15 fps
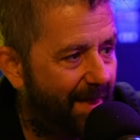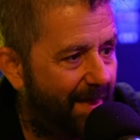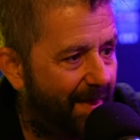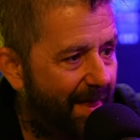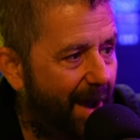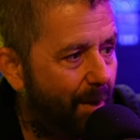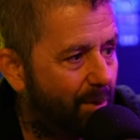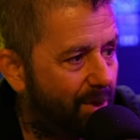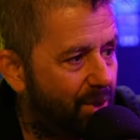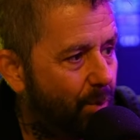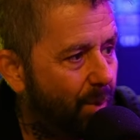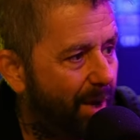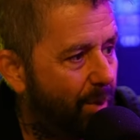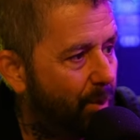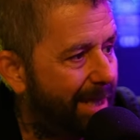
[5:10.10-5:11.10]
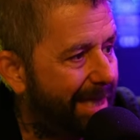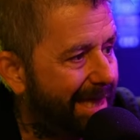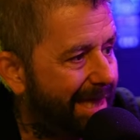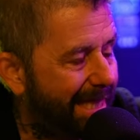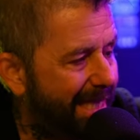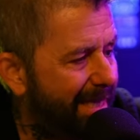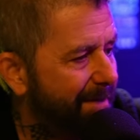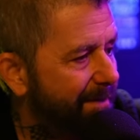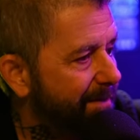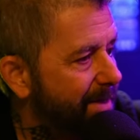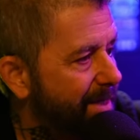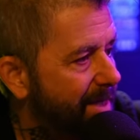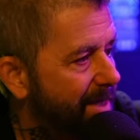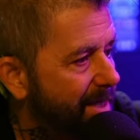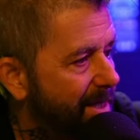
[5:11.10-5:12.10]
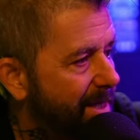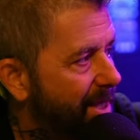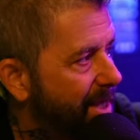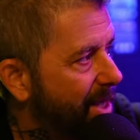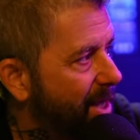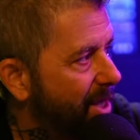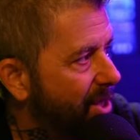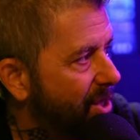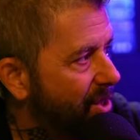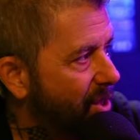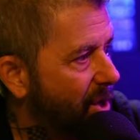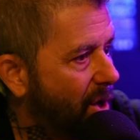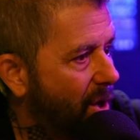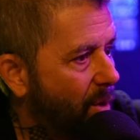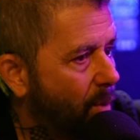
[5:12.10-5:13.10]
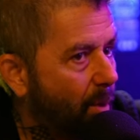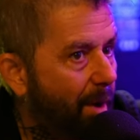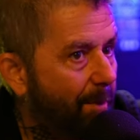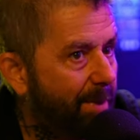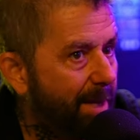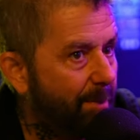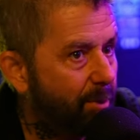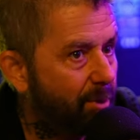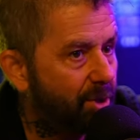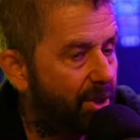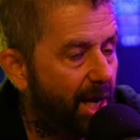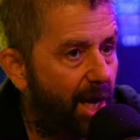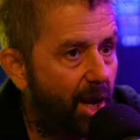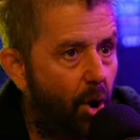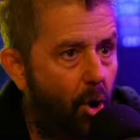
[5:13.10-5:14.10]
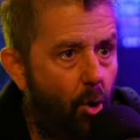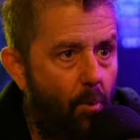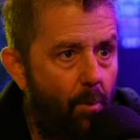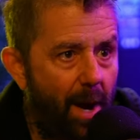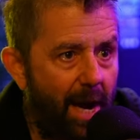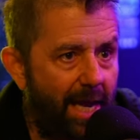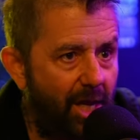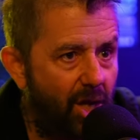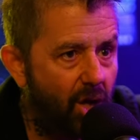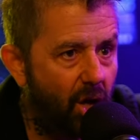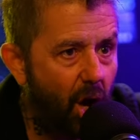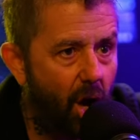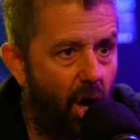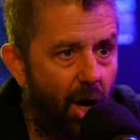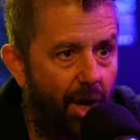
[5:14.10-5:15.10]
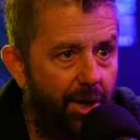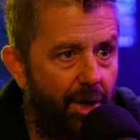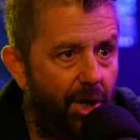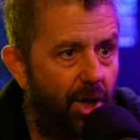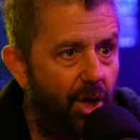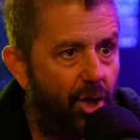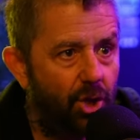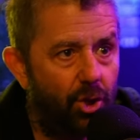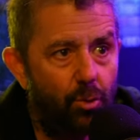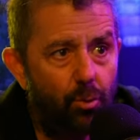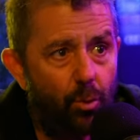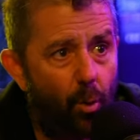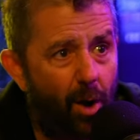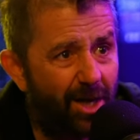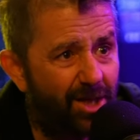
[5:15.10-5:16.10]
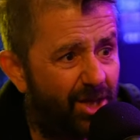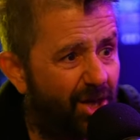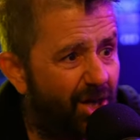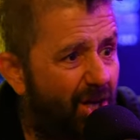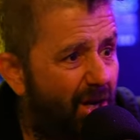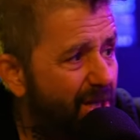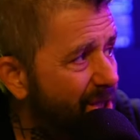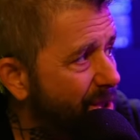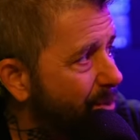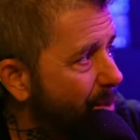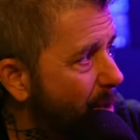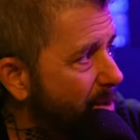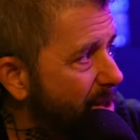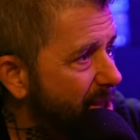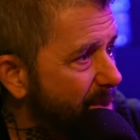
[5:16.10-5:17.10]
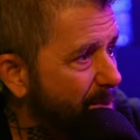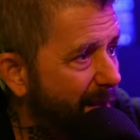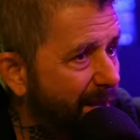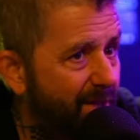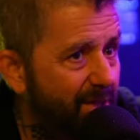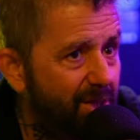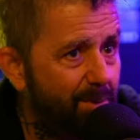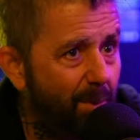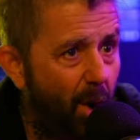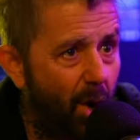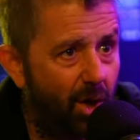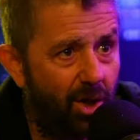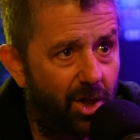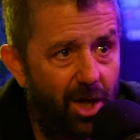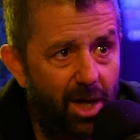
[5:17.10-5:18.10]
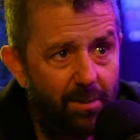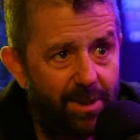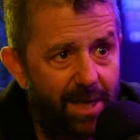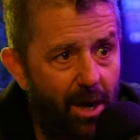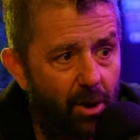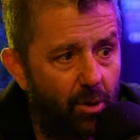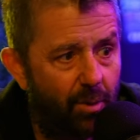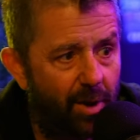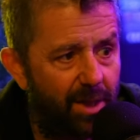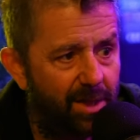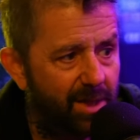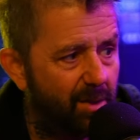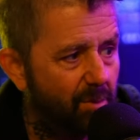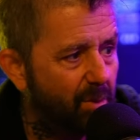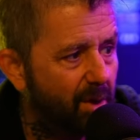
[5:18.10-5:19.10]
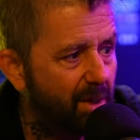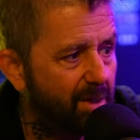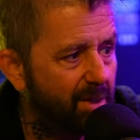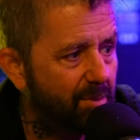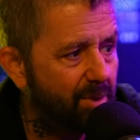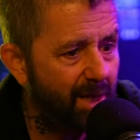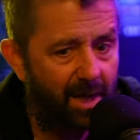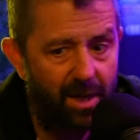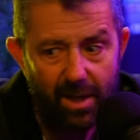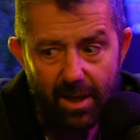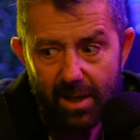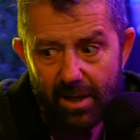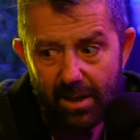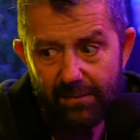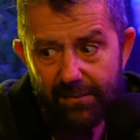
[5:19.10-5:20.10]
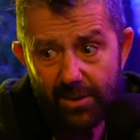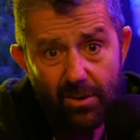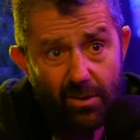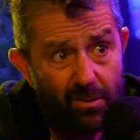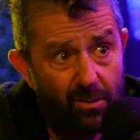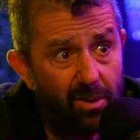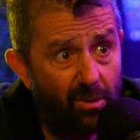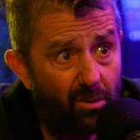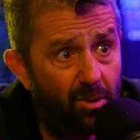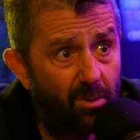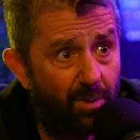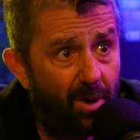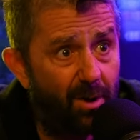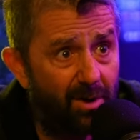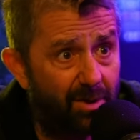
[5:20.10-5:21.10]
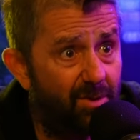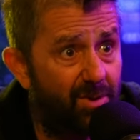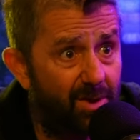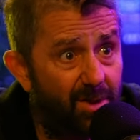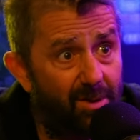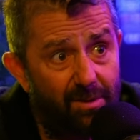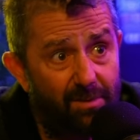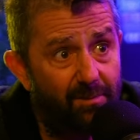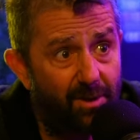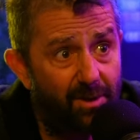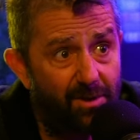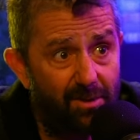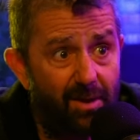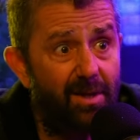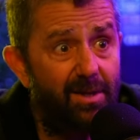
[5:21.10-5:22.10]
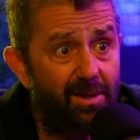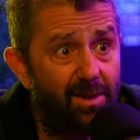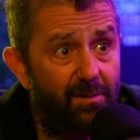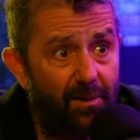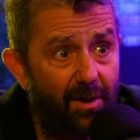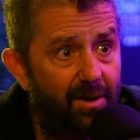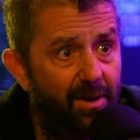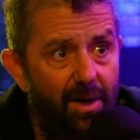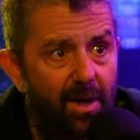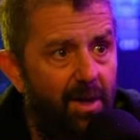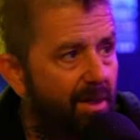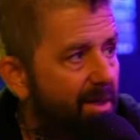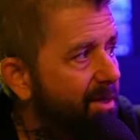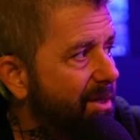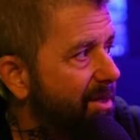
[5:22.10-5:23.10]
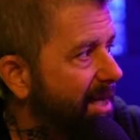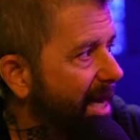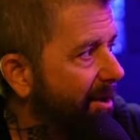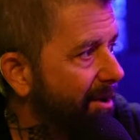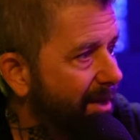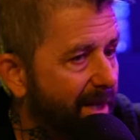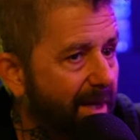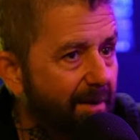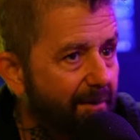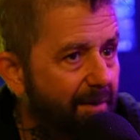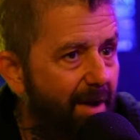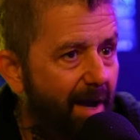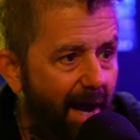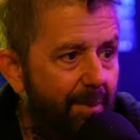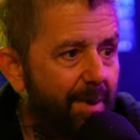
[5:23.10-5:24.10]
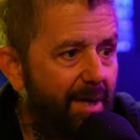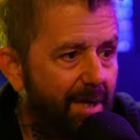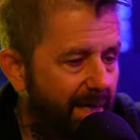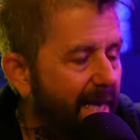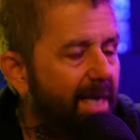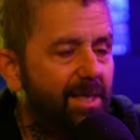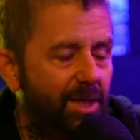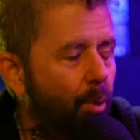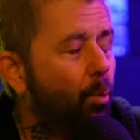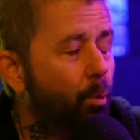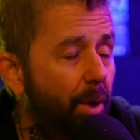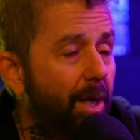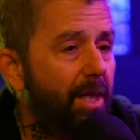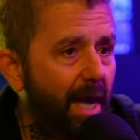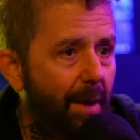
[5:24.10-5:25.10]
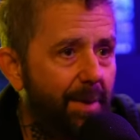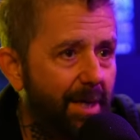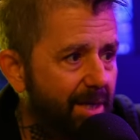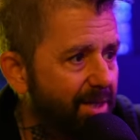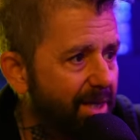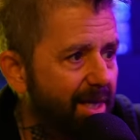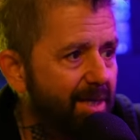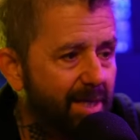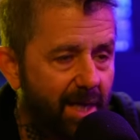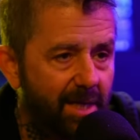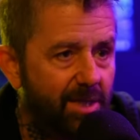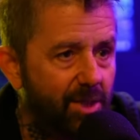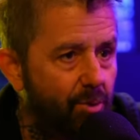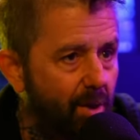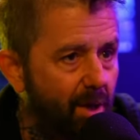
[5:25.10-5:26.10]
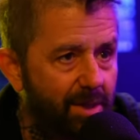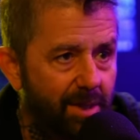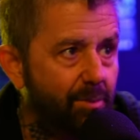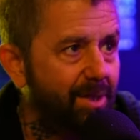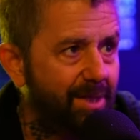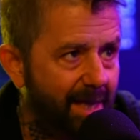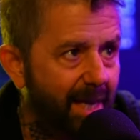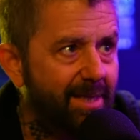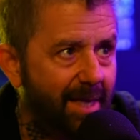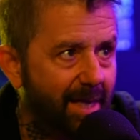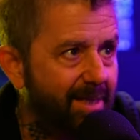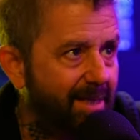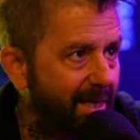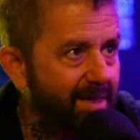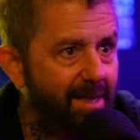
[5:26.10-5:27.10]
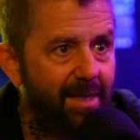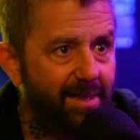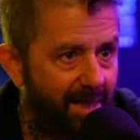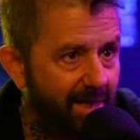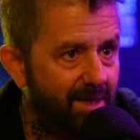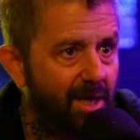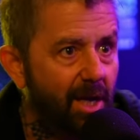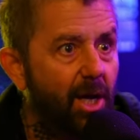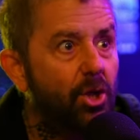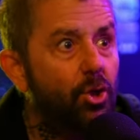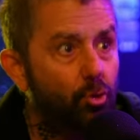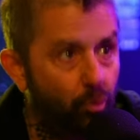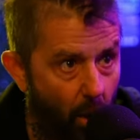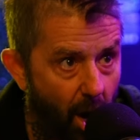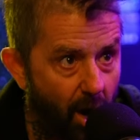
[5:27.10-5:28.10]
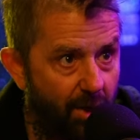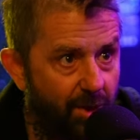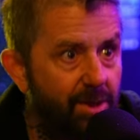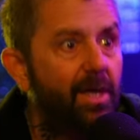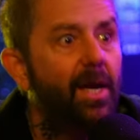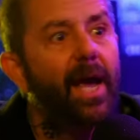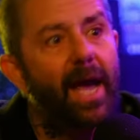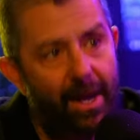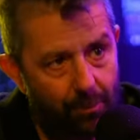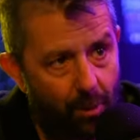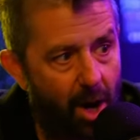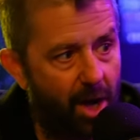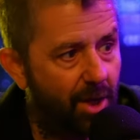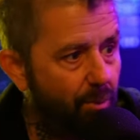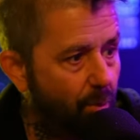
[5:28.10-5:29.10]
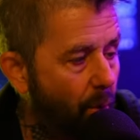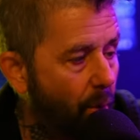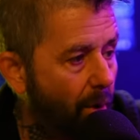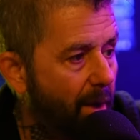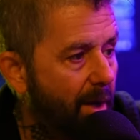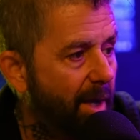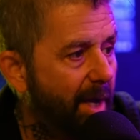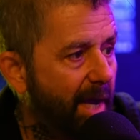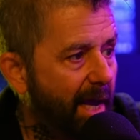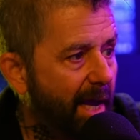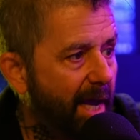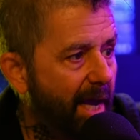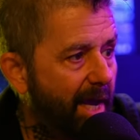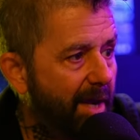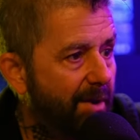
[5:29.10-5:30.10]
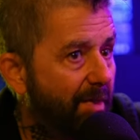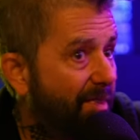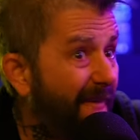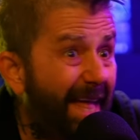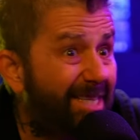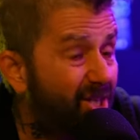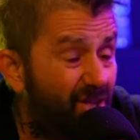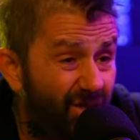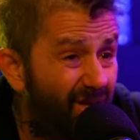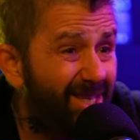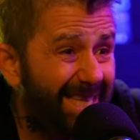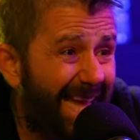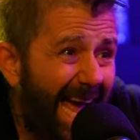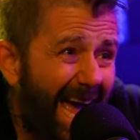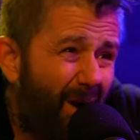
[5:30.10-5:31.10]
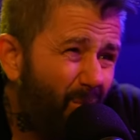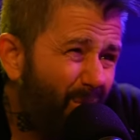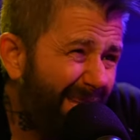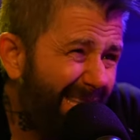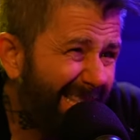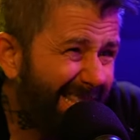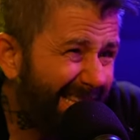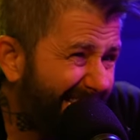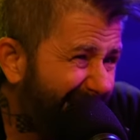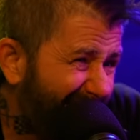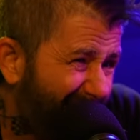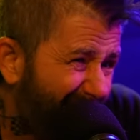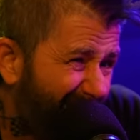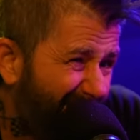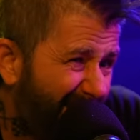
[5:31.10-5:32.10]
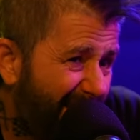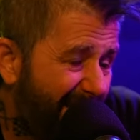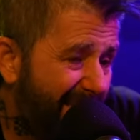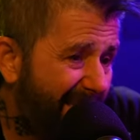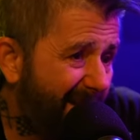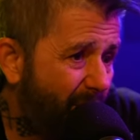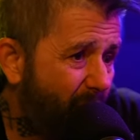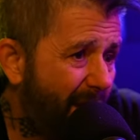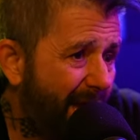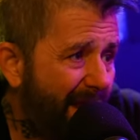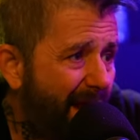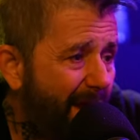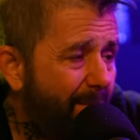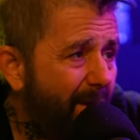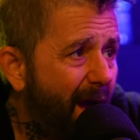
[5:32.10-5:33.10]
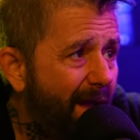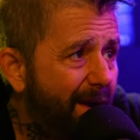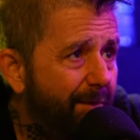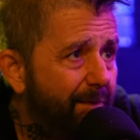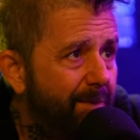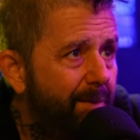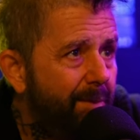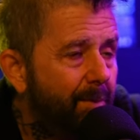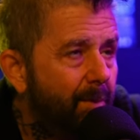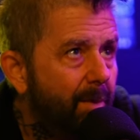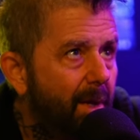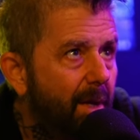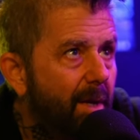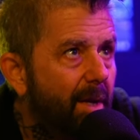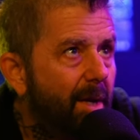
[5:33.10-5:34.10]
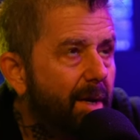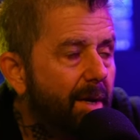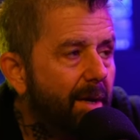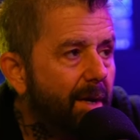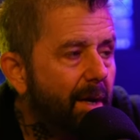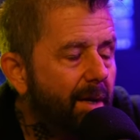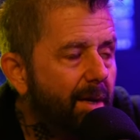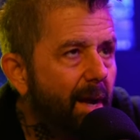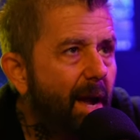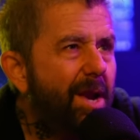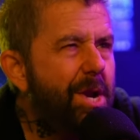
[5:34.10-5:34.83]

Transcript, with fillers: that was the way we lived. So while people are saying, oh, my God, you were watching Guns N' Roses play the small clubs, how crazy it was. It was like, if you go to a local bar and you see your friends, you know, this is fun. This is just how you live. I mean, right. Yes, it really, I mean, to say sex and drugs, it was sex, sex, sex, sex, sex, drugs, and rock and roll. And that's just how we lived, you know, and I'm kind of not